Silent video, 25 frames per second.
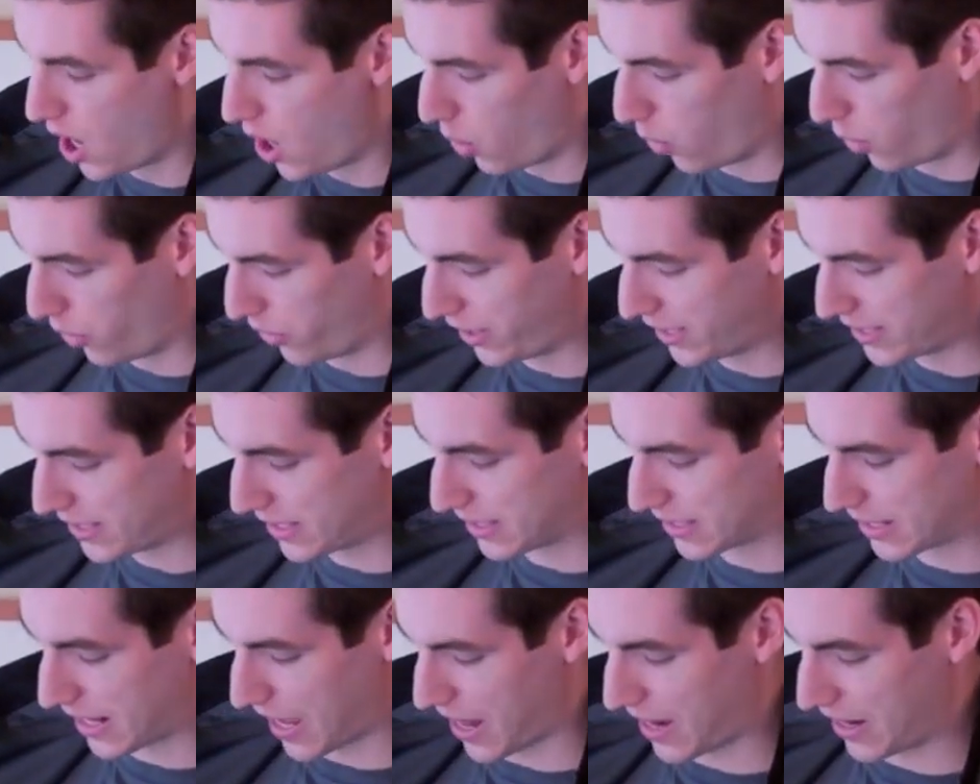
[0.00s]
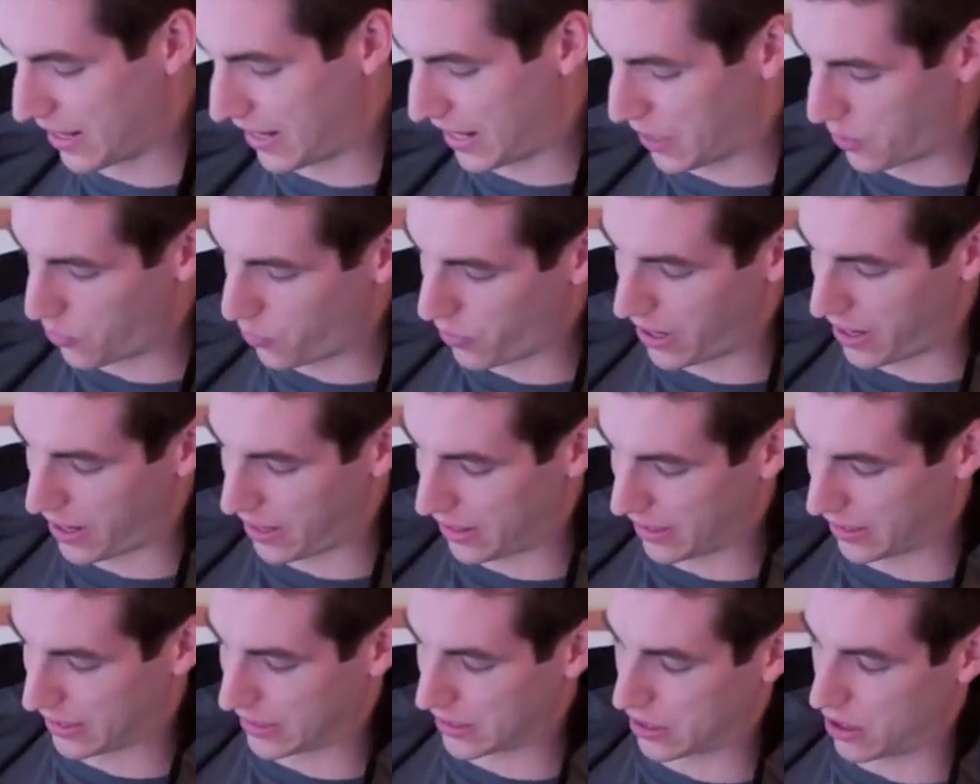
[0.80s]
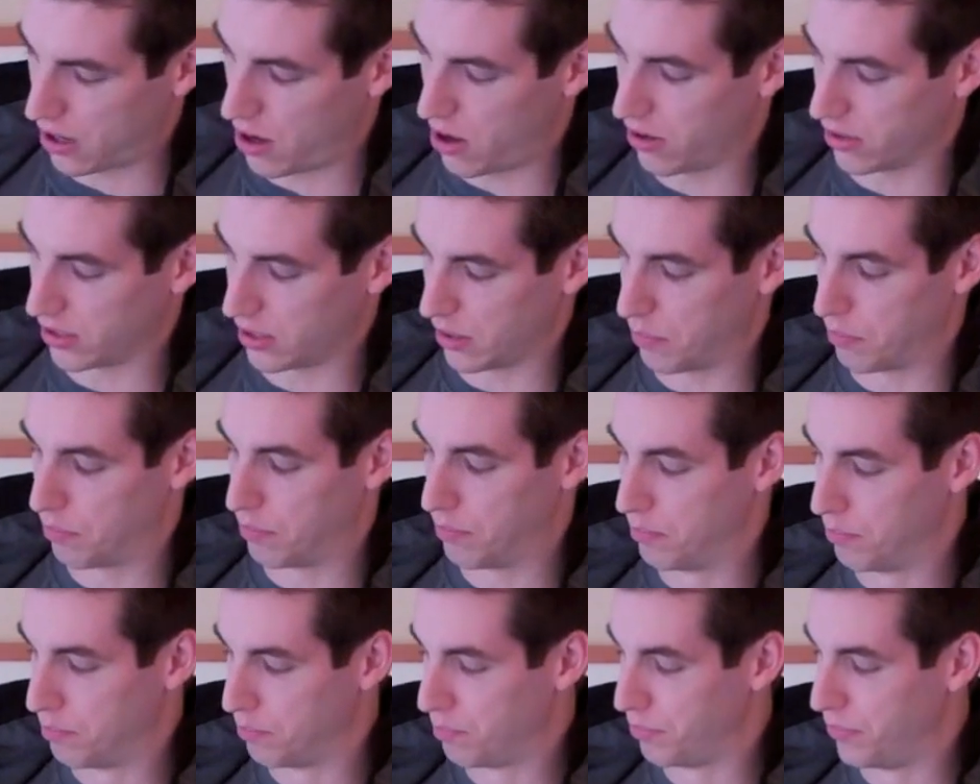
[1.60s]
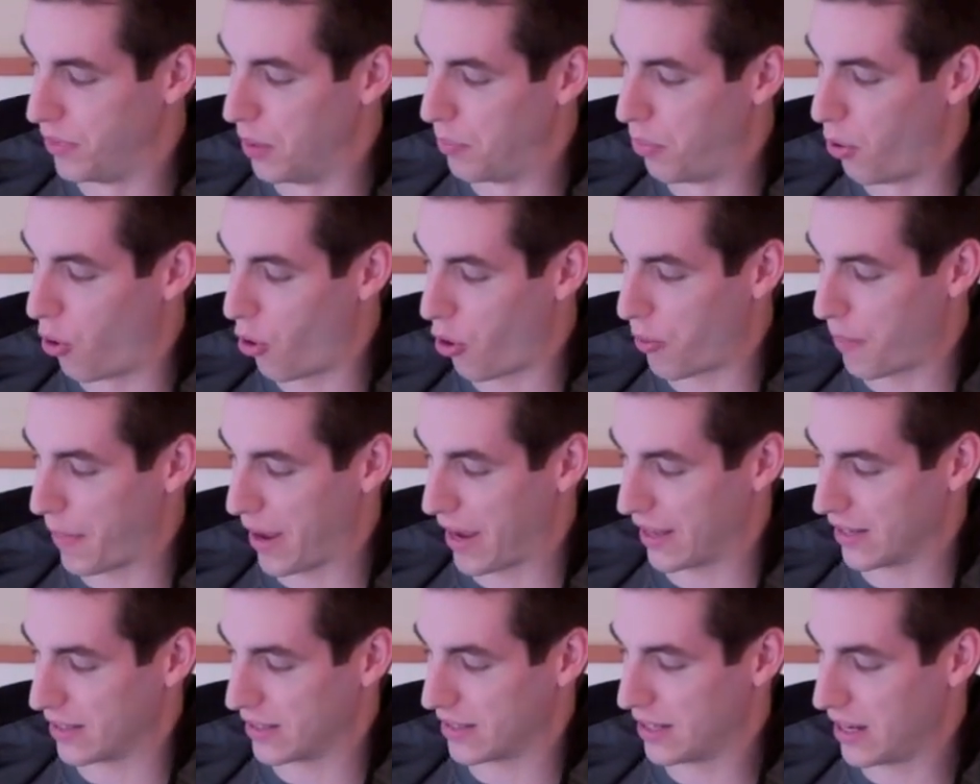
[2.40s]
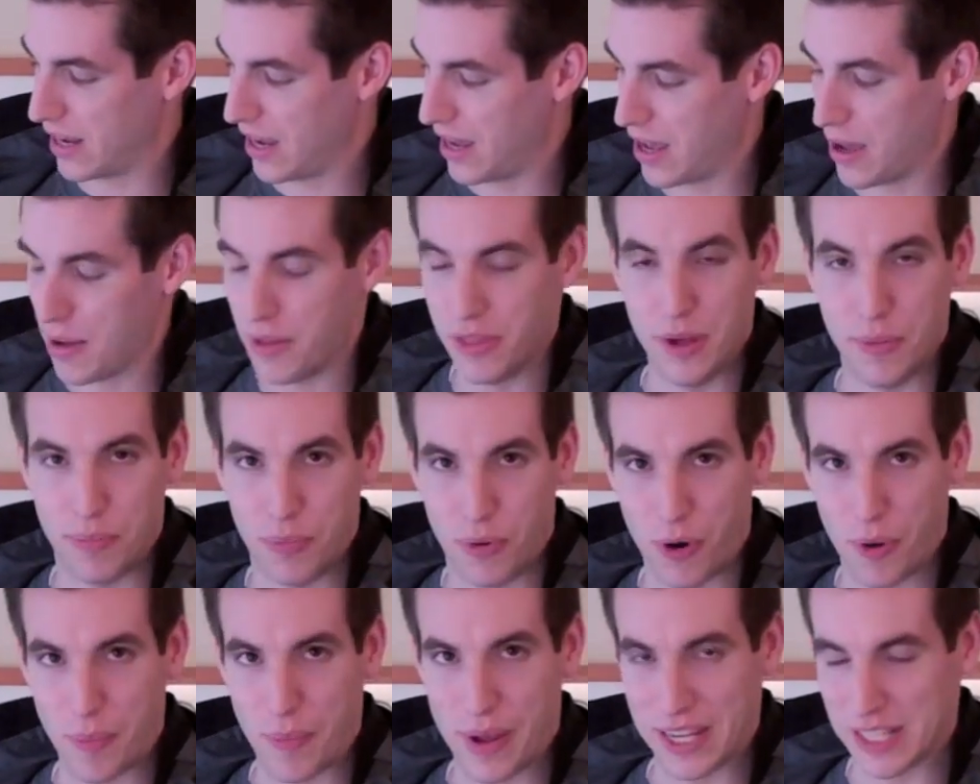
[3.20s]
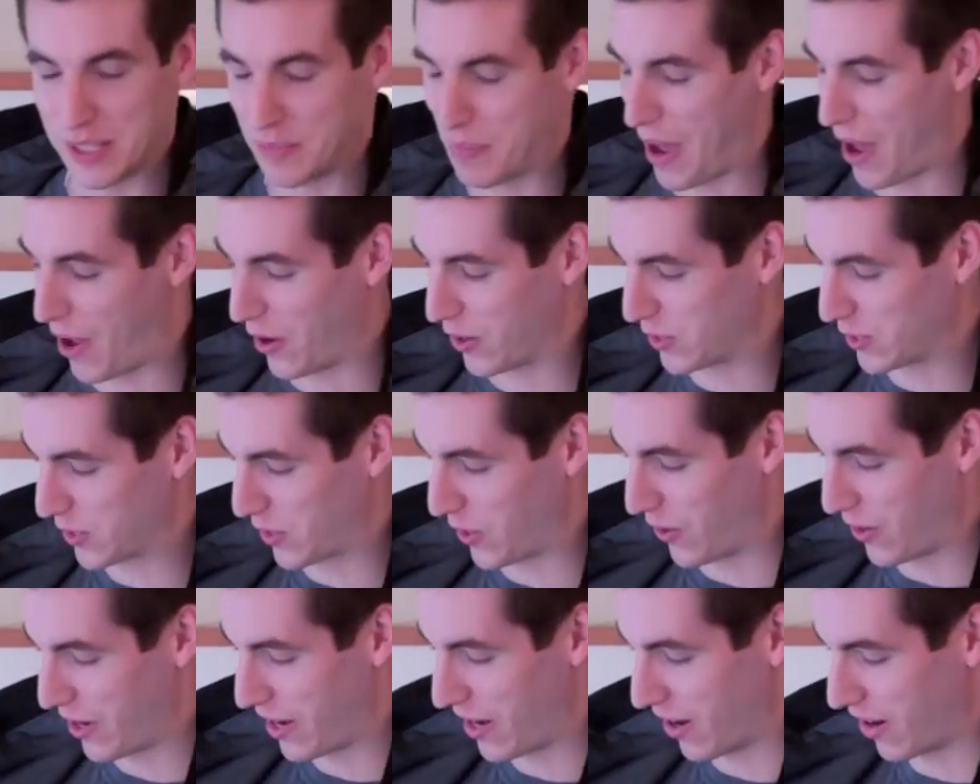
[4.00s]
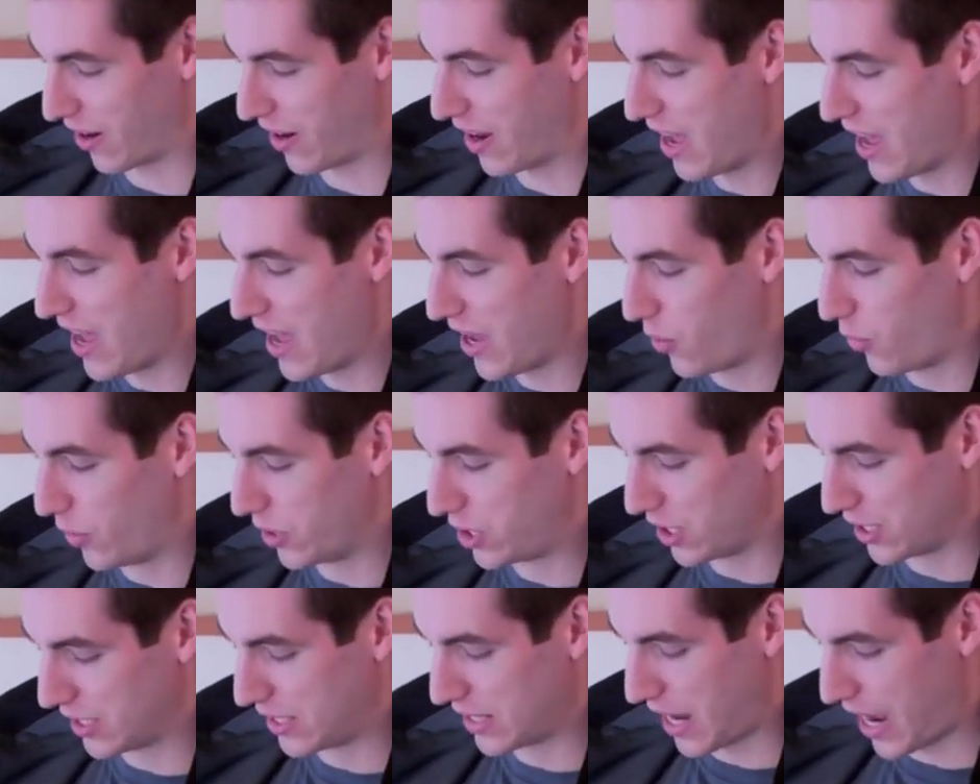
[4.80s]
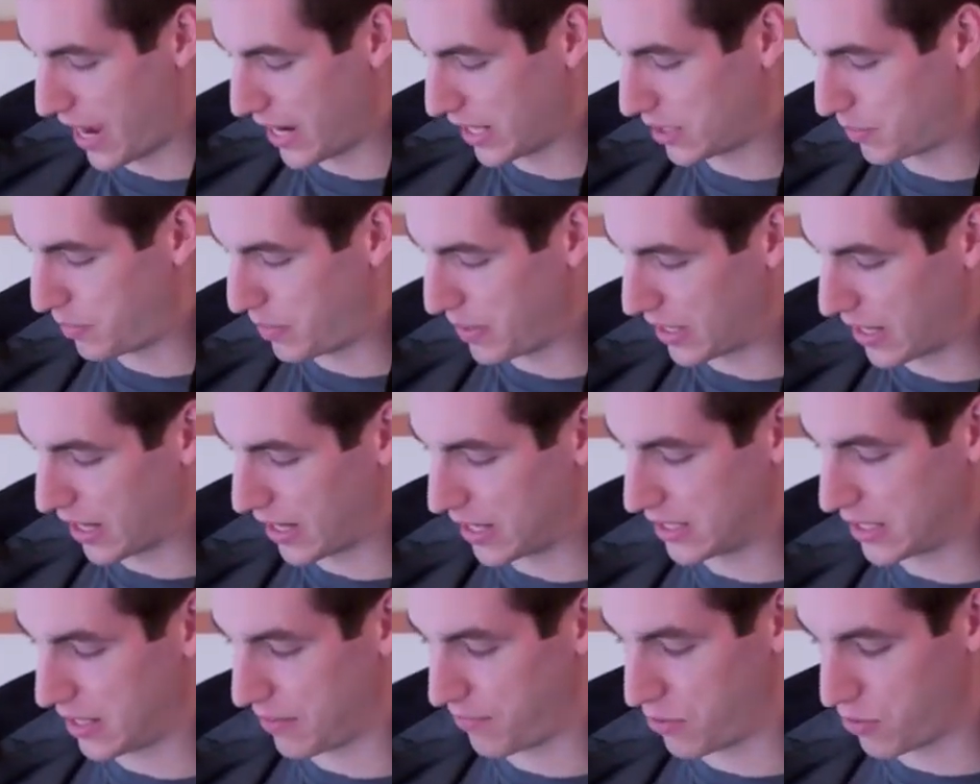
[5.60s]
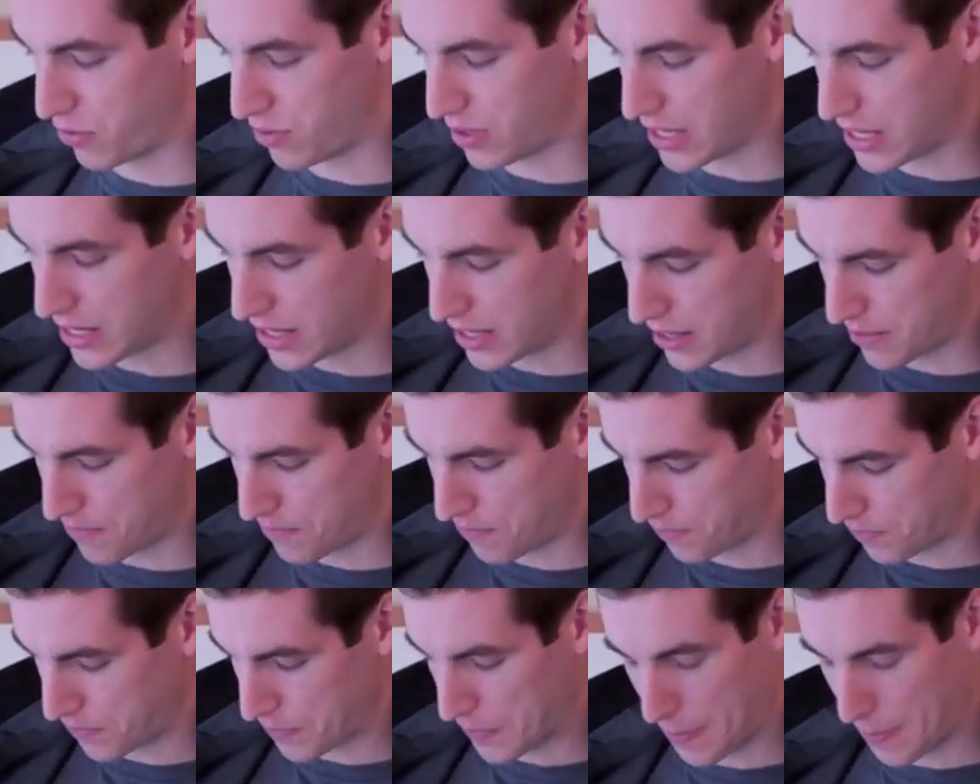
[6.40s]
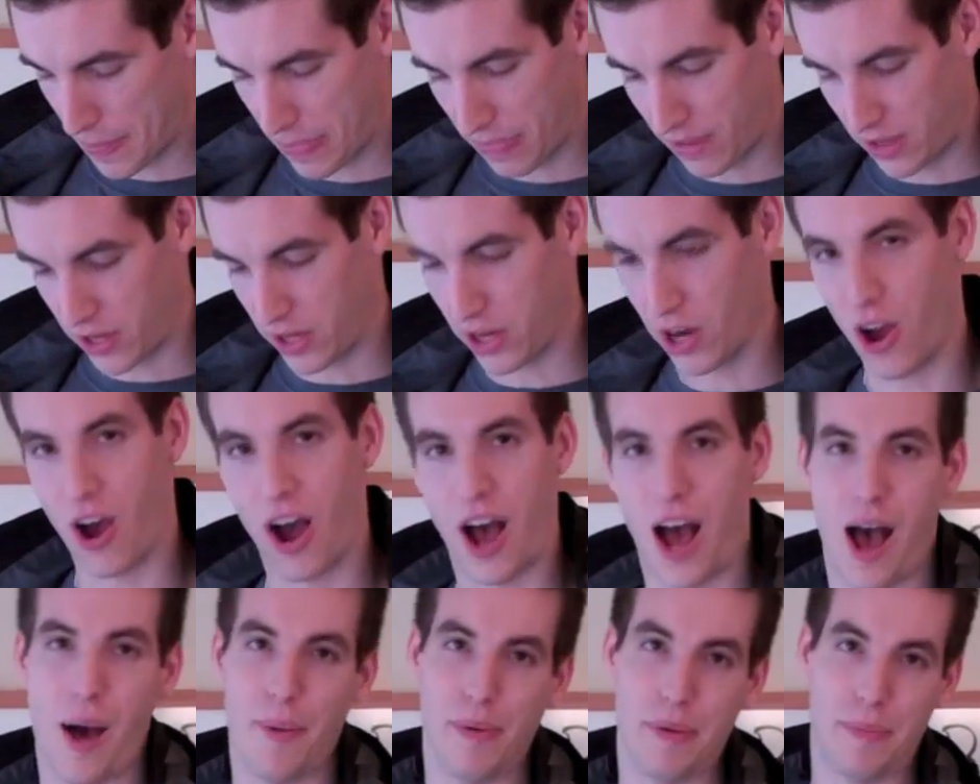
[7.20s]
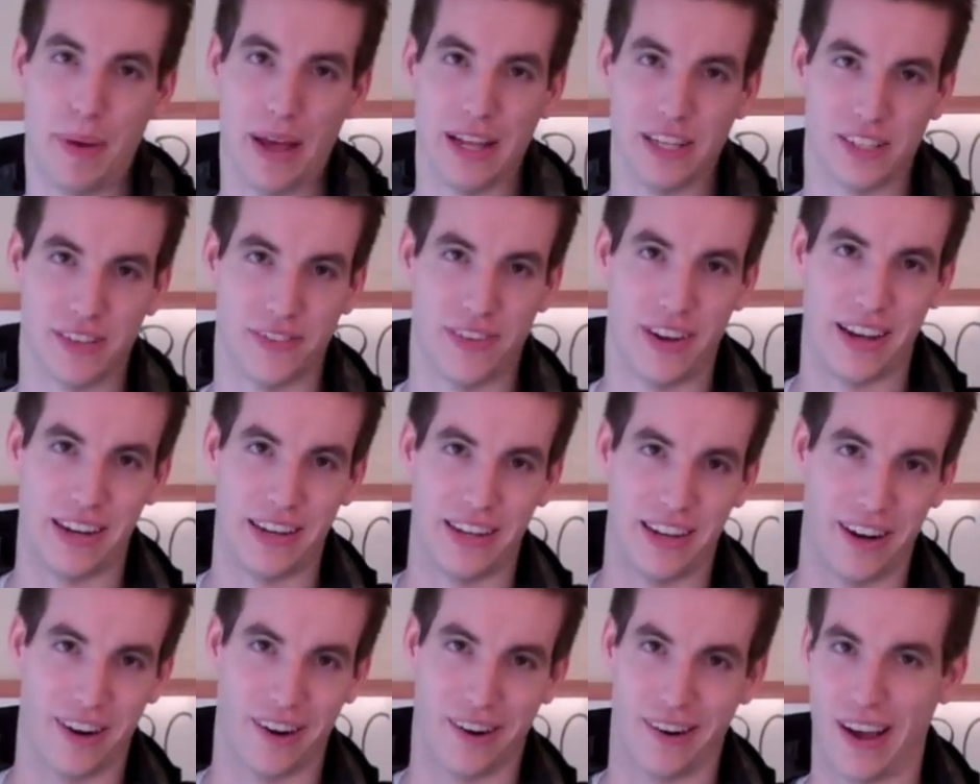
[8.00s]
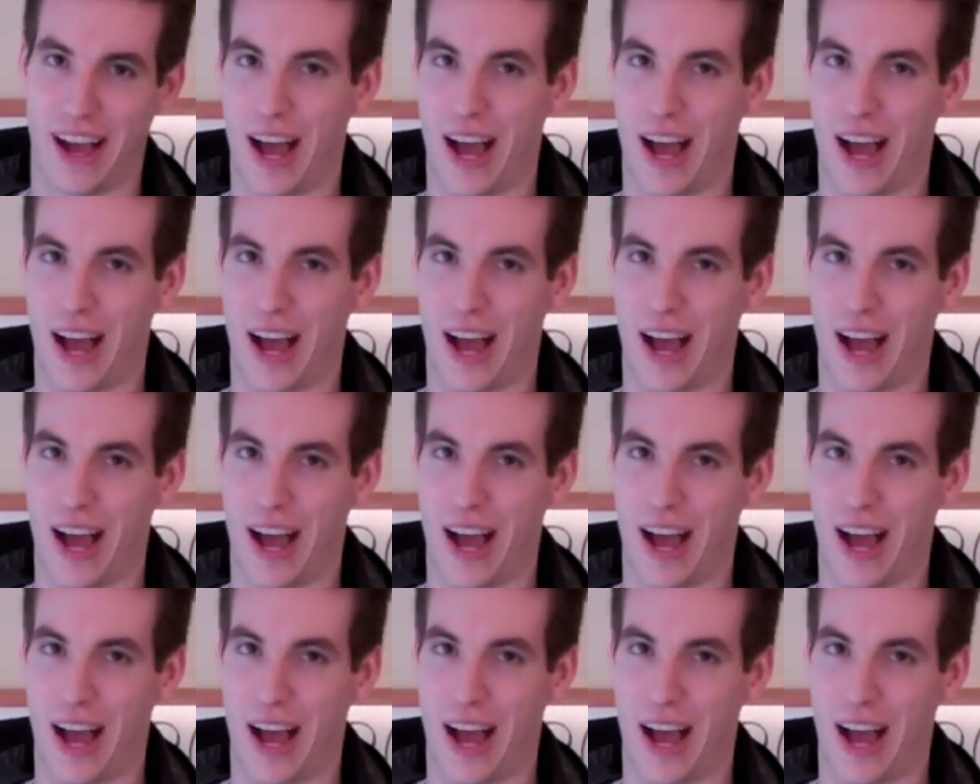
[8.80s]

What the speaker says: Well, this is kind of like what I like to call is the poor man's powder skirt here, which is nice because if you need it, you know, I'm in Pennsylvania here.